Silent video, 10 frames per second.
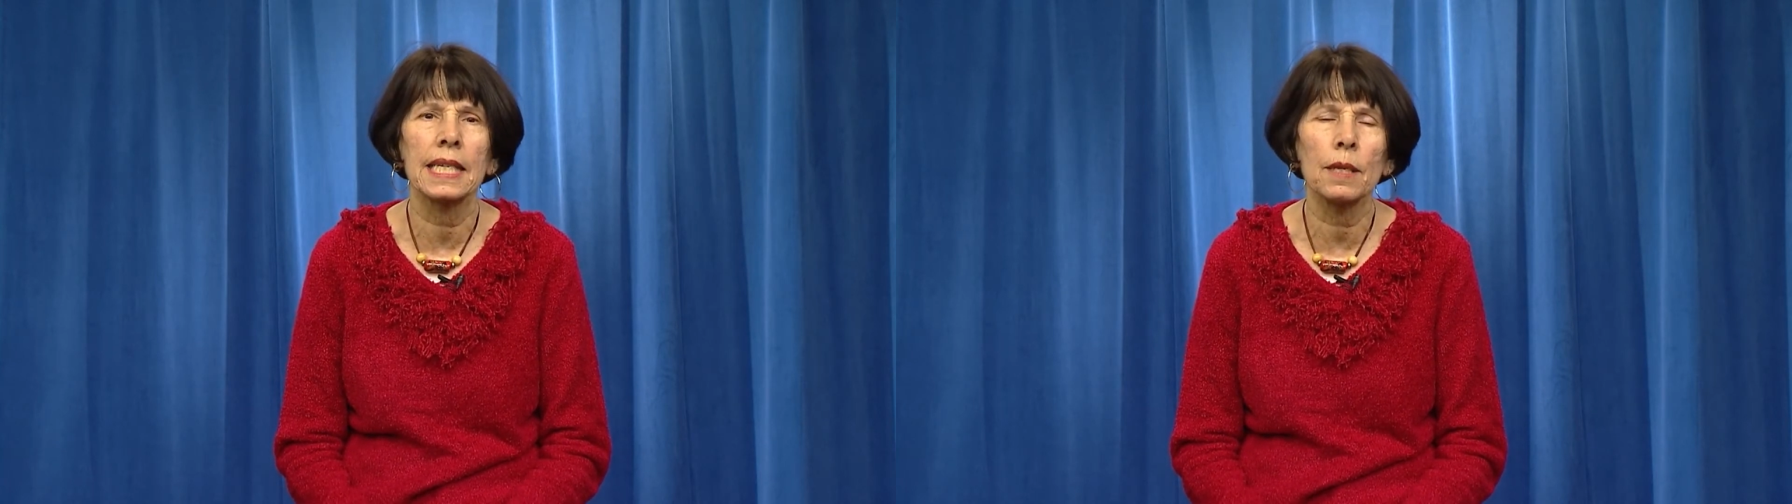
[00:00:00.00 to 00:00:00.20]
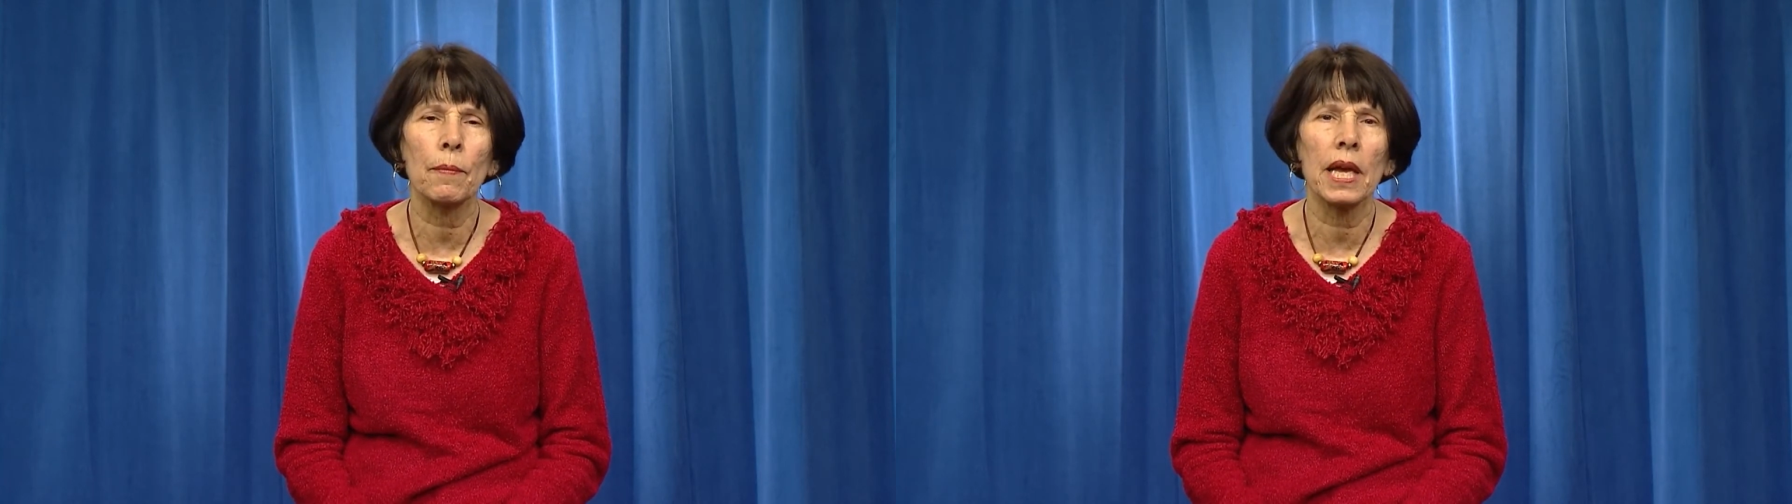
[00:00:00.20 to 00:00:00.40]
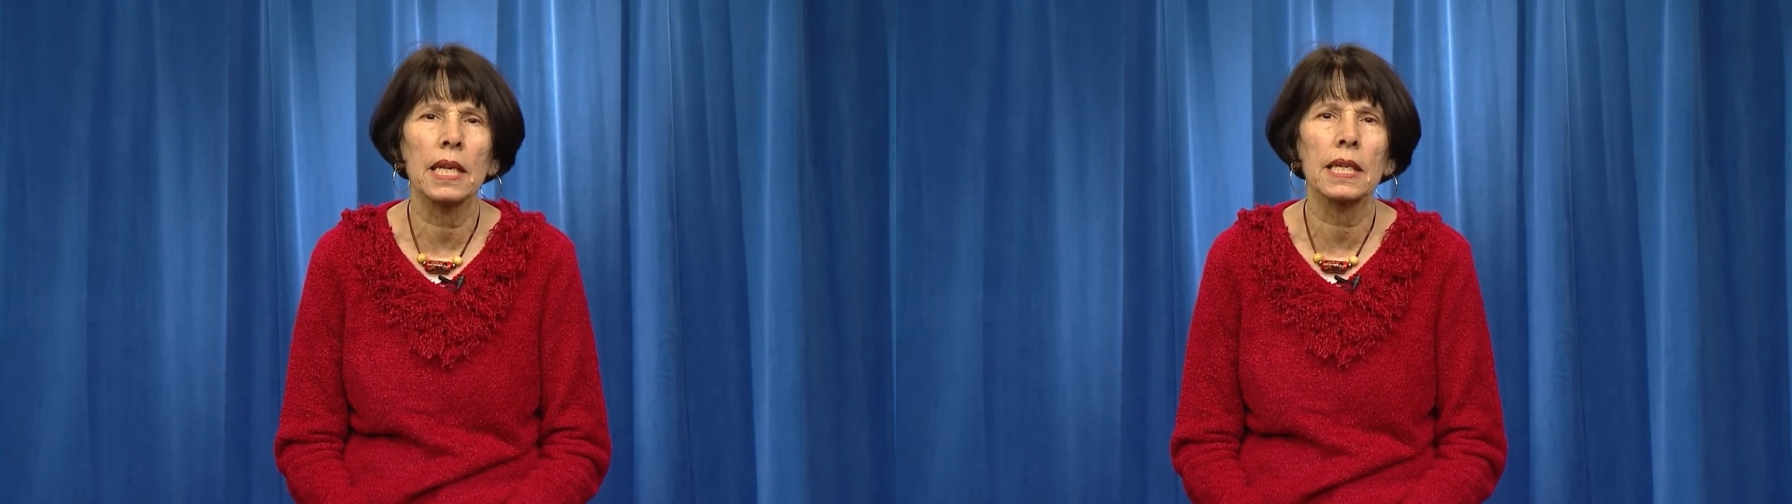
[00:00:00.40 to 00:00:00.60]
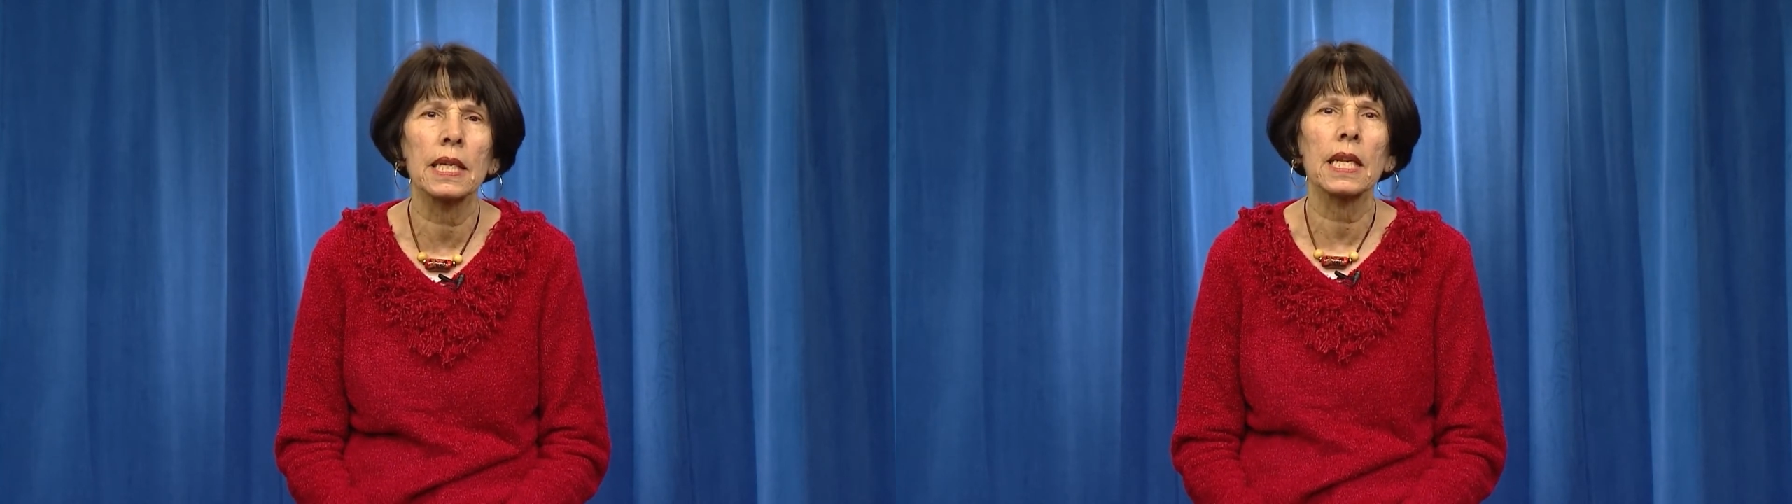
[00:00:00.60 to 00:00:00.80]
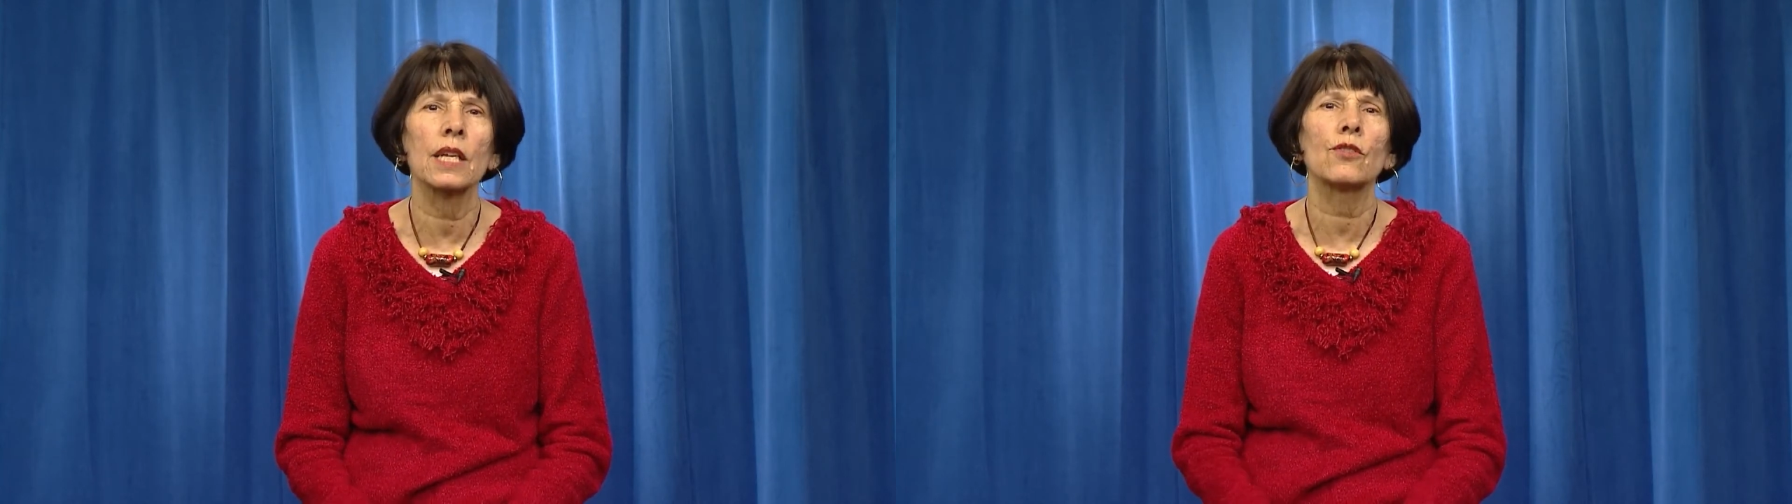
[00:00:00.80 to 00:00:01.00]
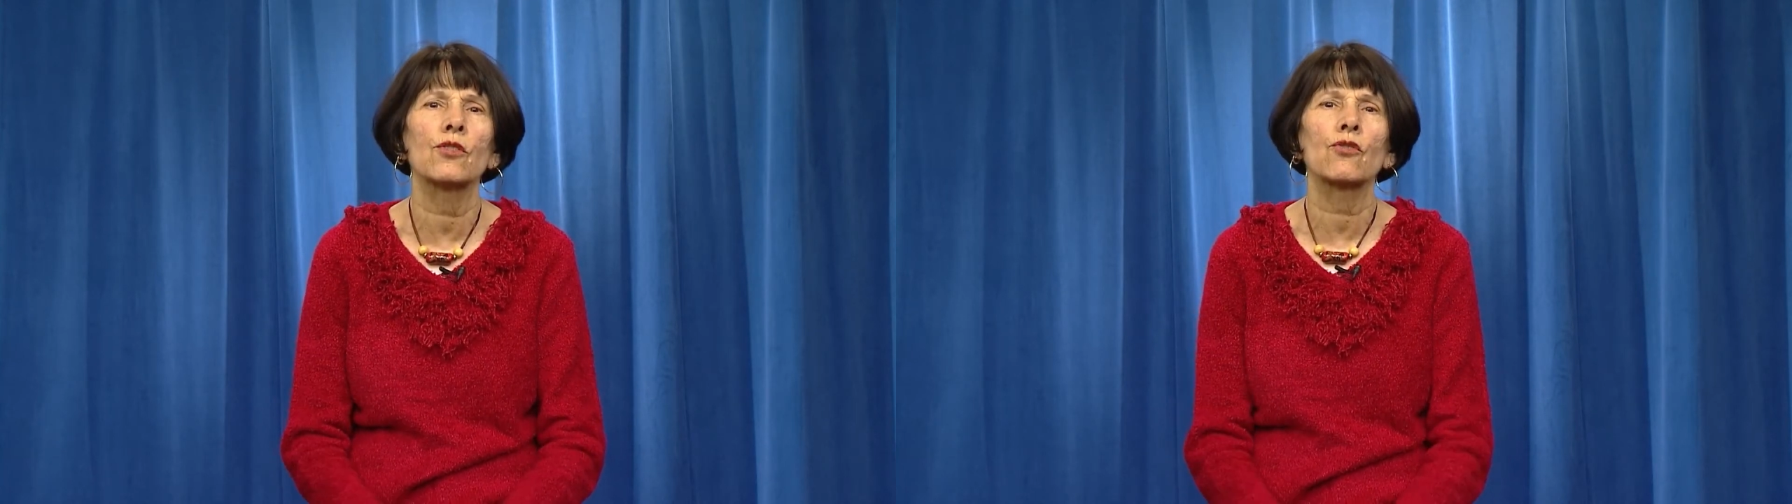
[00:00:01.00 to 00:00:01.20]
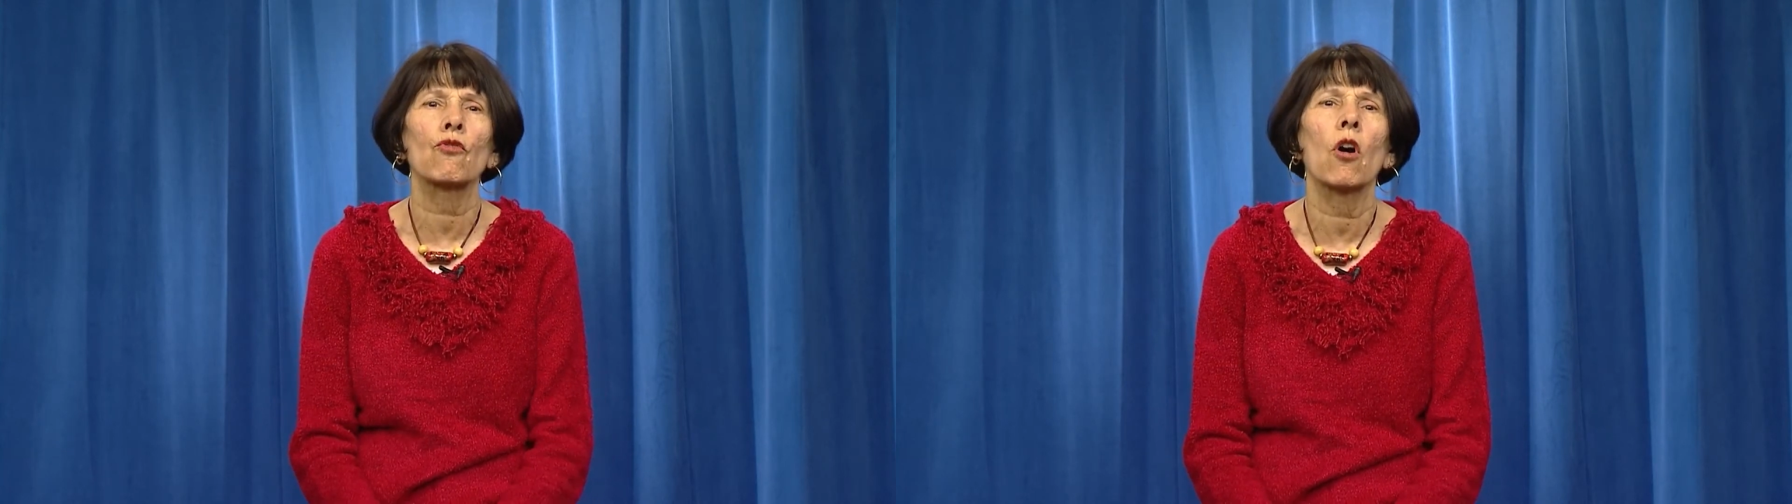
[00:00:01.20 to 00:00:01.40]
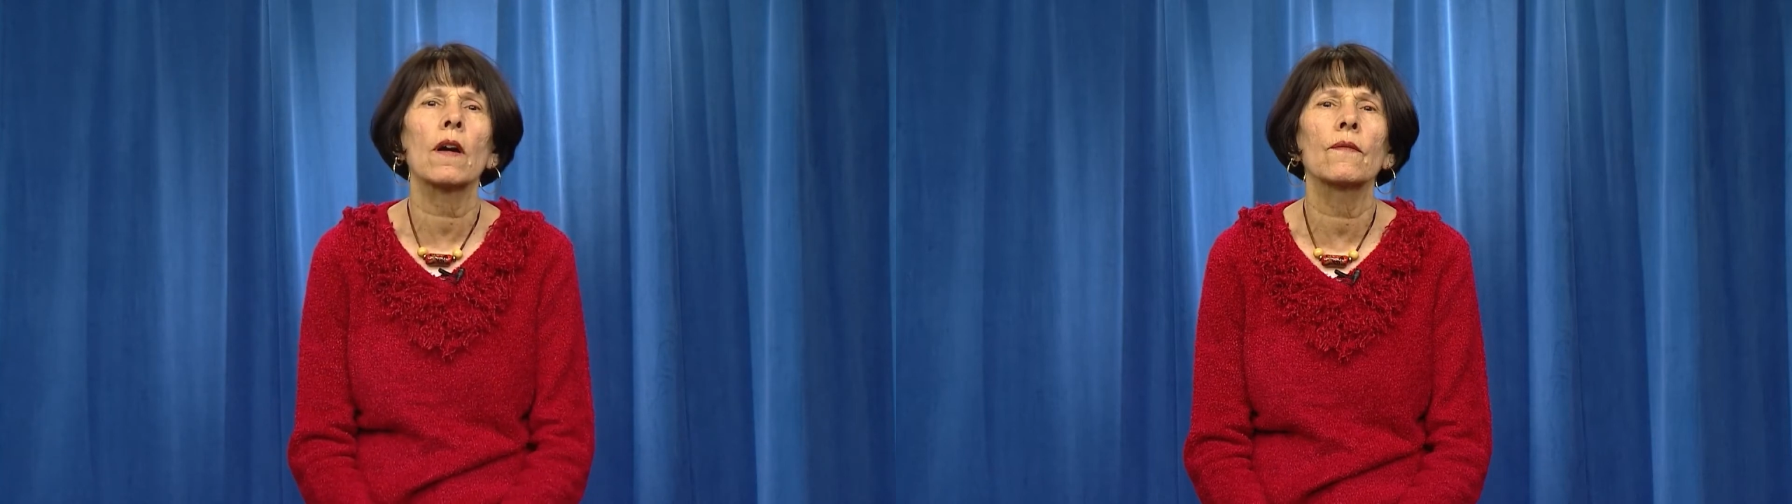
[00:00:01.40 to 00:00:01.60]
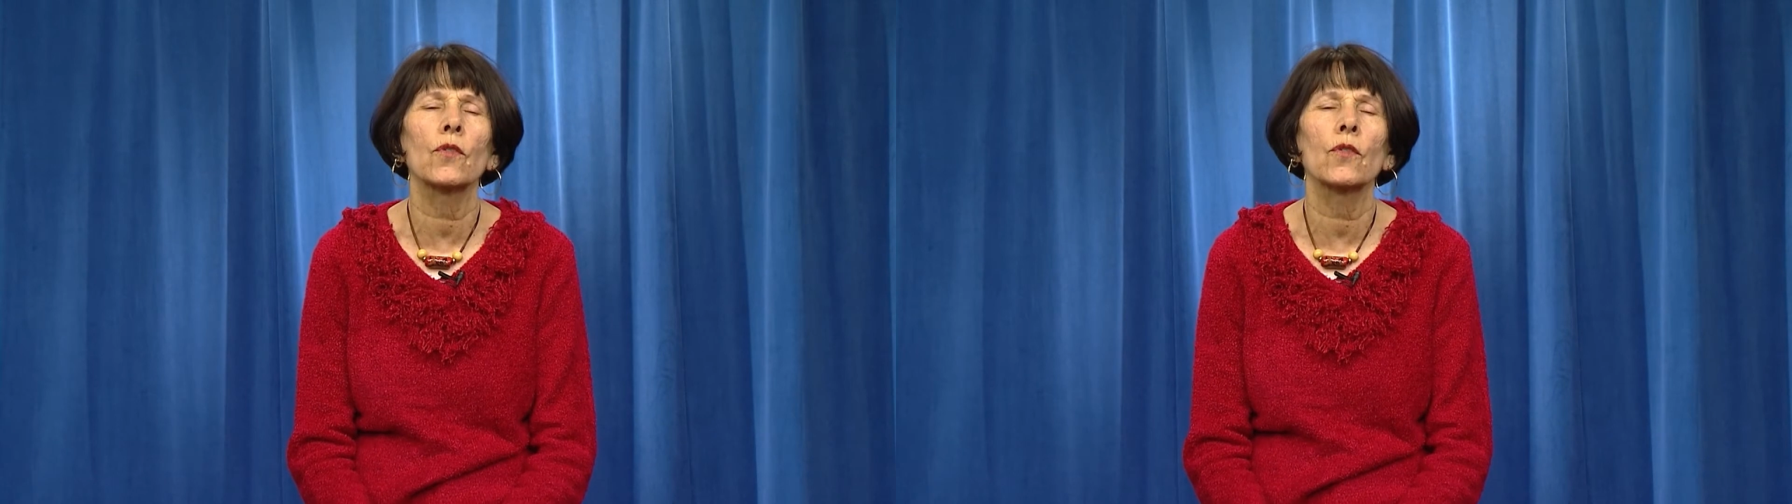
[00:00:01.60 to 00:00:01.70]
independent and strong